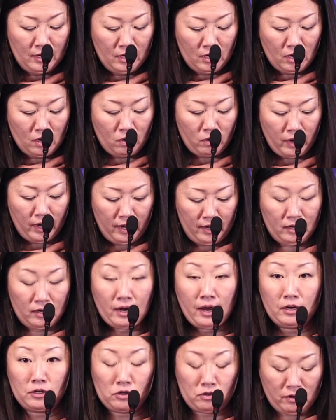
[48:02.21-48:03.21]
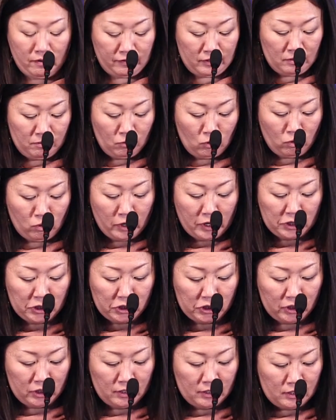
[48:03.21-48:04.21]
Okay, and I do have some
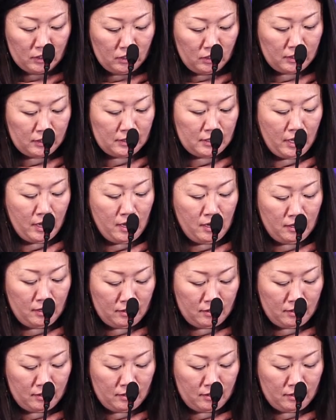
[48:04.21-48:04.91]
questions, it looks like.